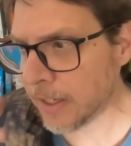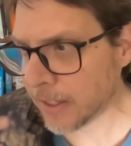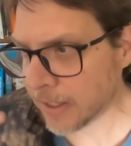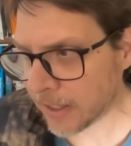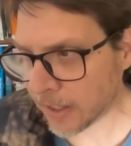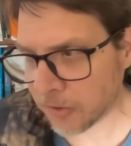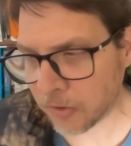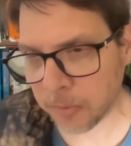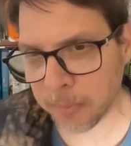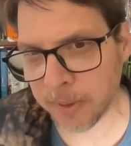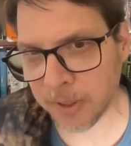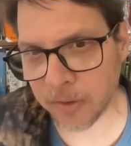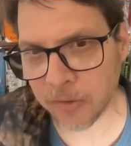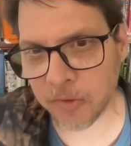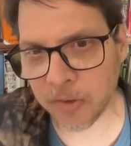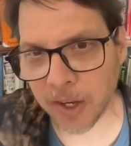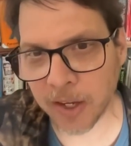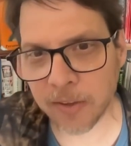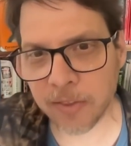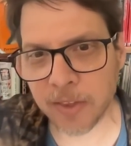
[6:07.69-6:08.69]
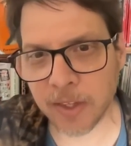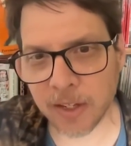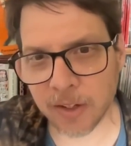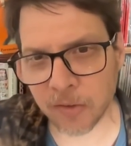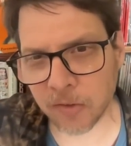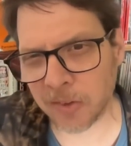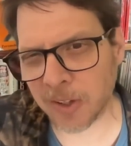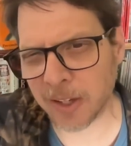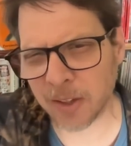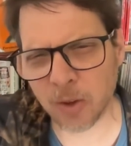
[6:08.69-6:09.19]
gets me to say
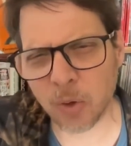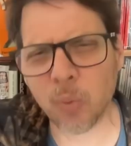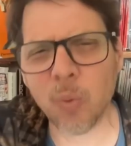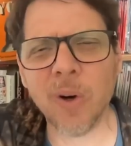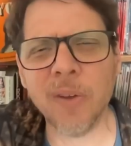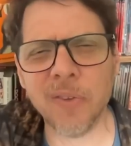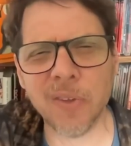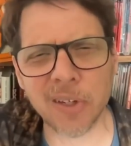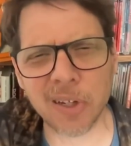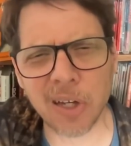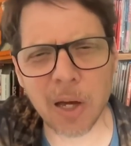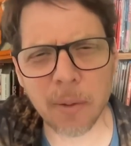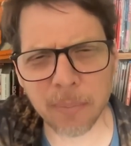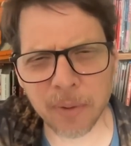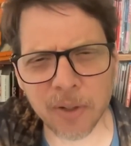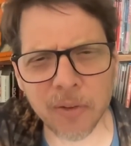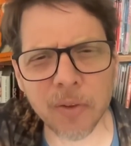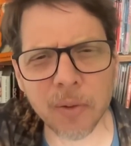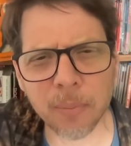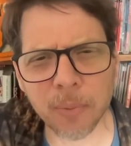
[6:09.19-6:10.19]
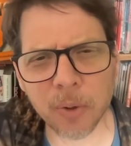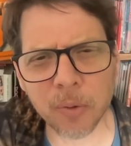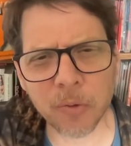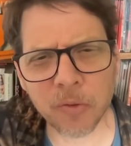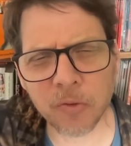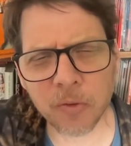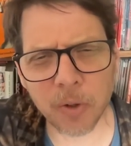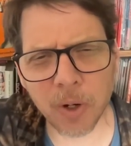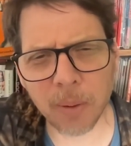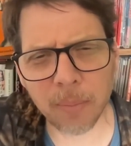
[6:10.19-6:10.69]
things like the one that got me in the most
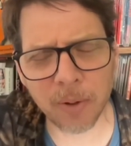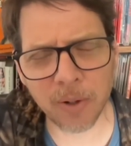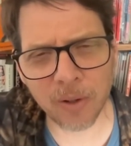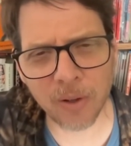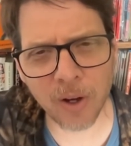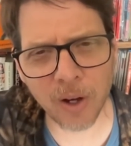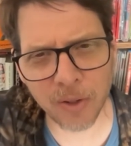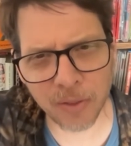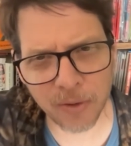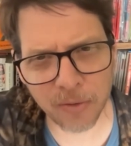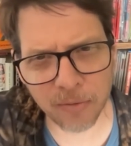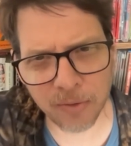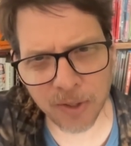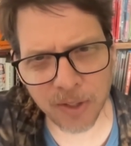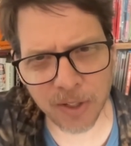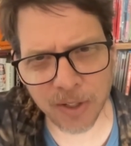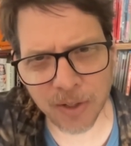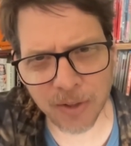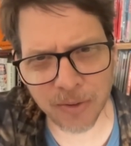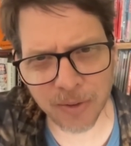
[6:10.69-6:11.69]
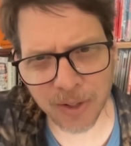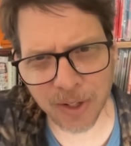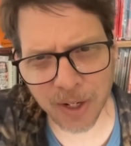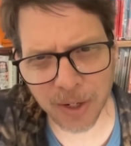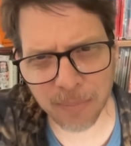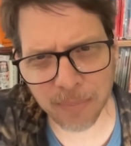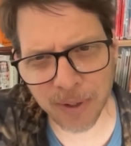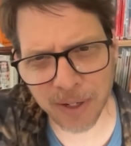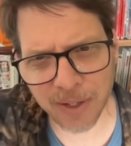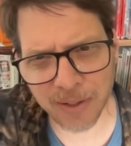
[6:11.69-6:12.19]
trouble on the video that I
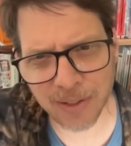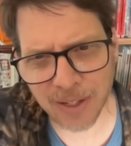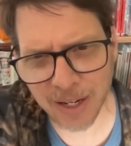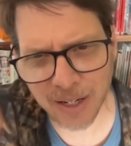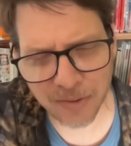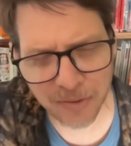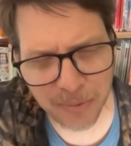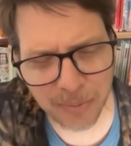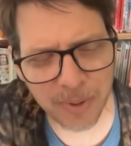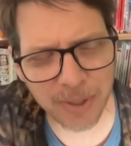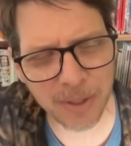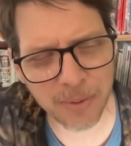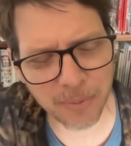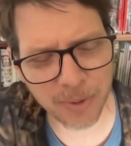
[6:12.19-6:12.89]
made last week,